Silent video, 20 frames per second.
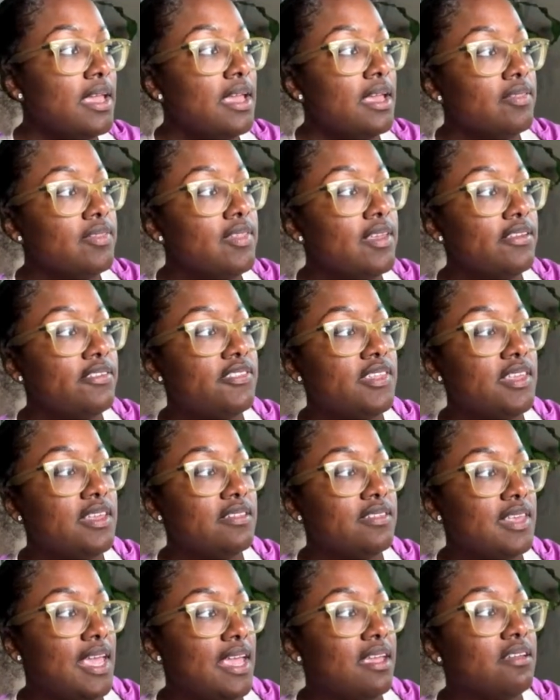This
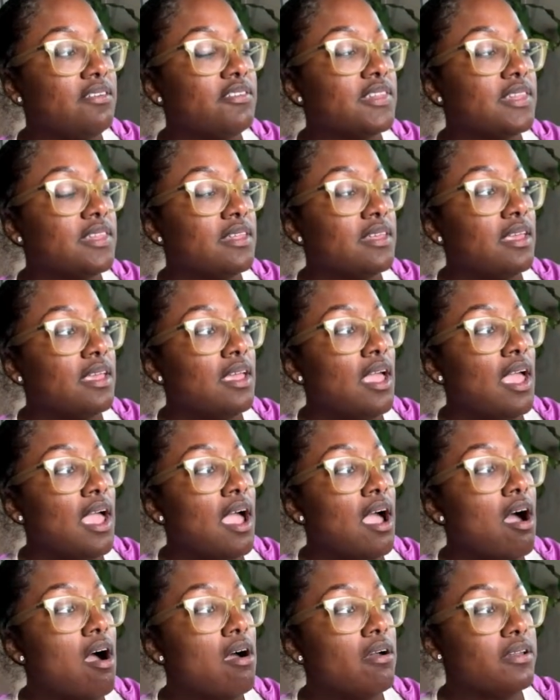syntax
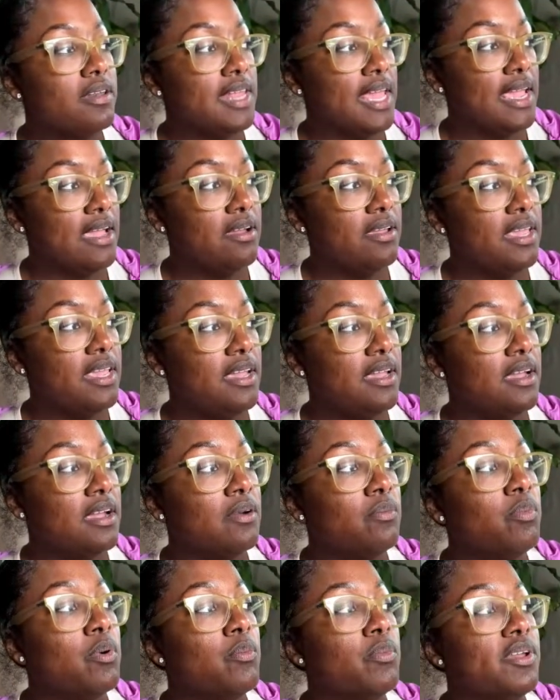down here,
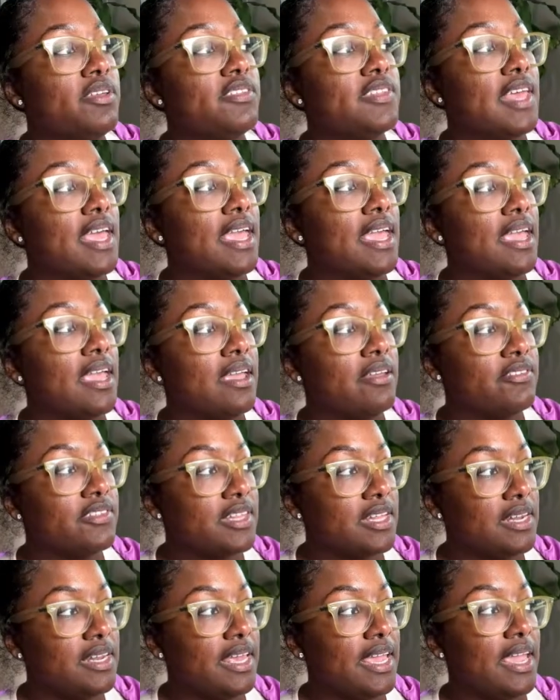when we say
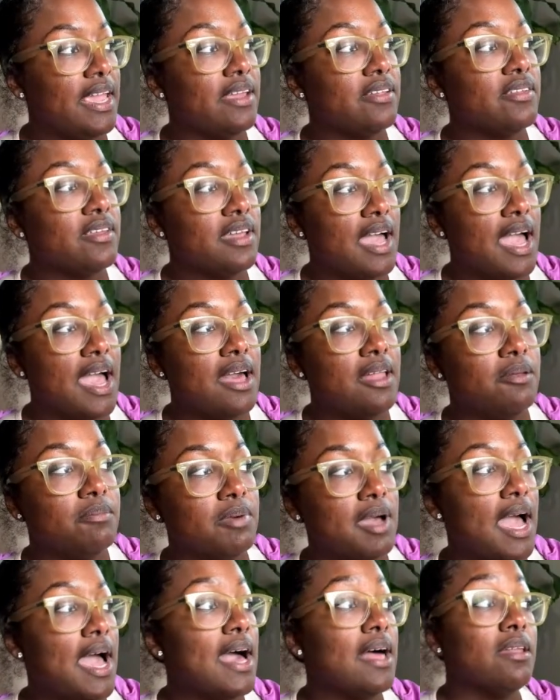select column
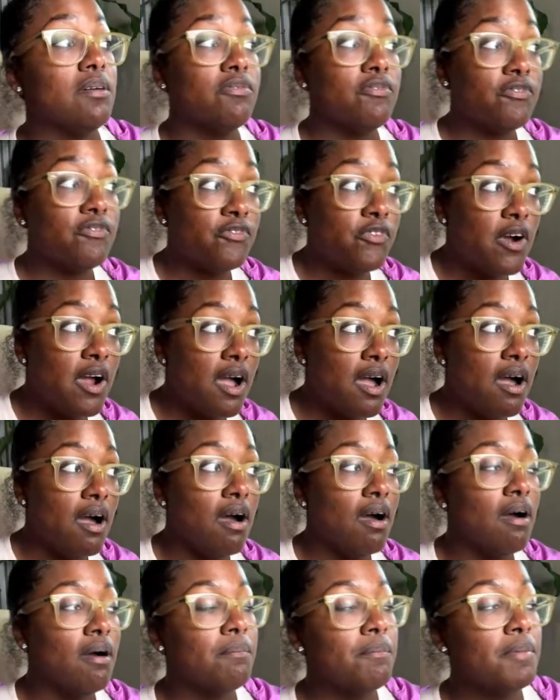
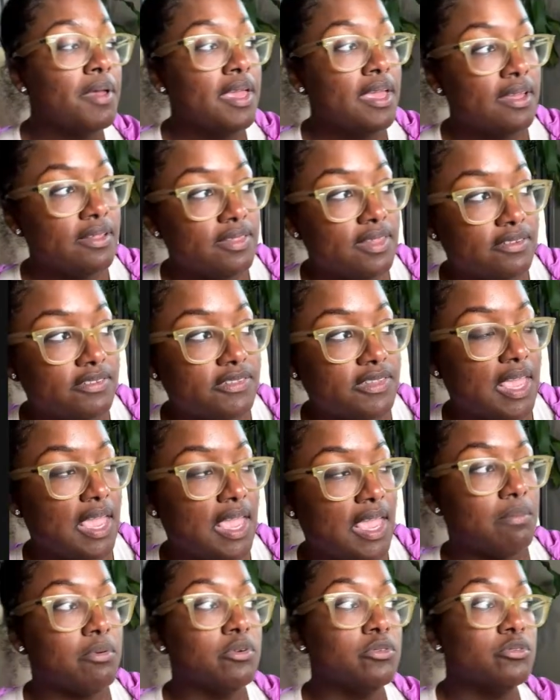from this
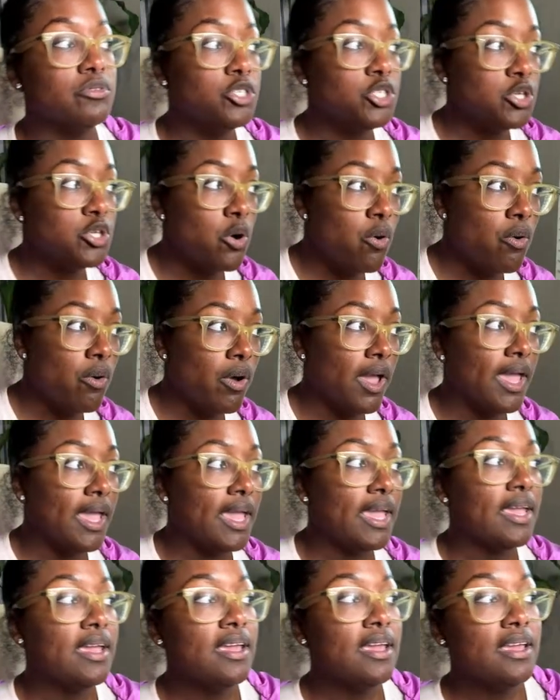table, join
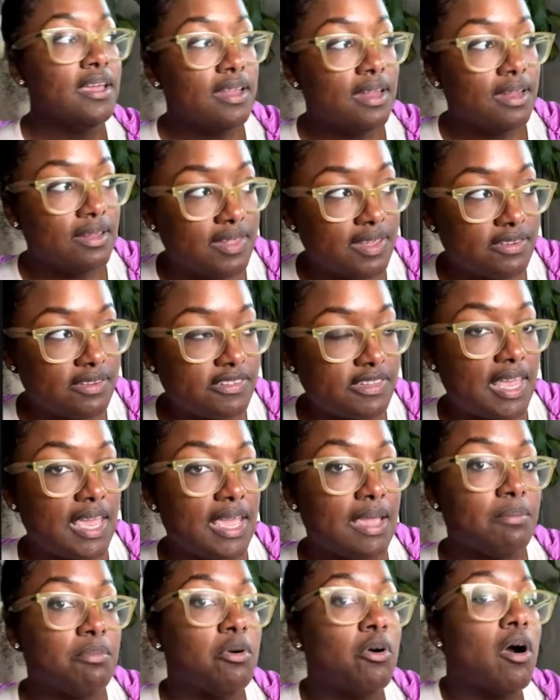this table
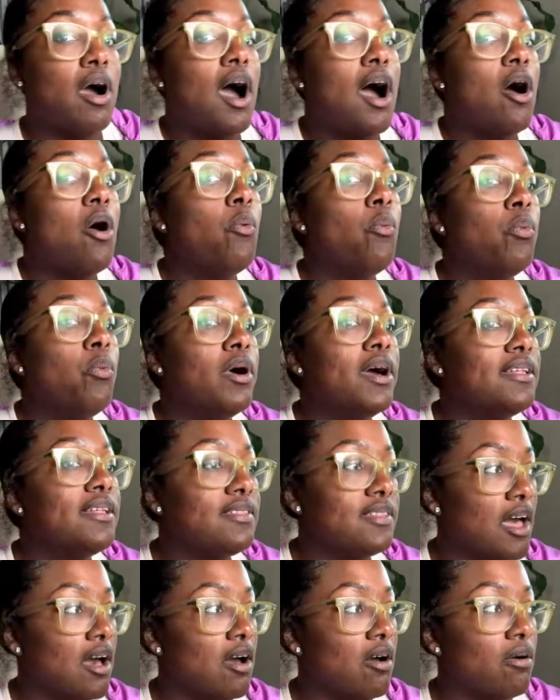on what though?
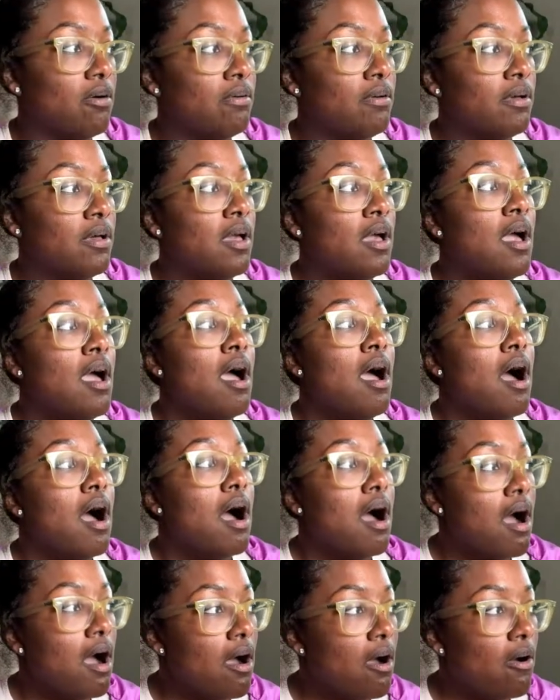
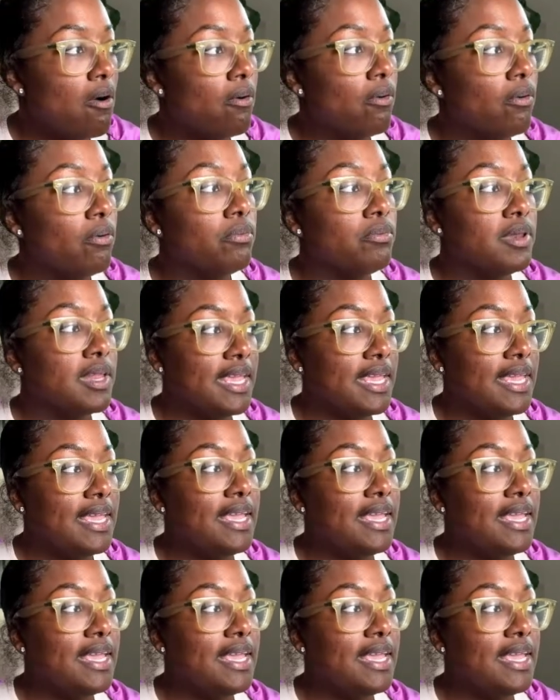On E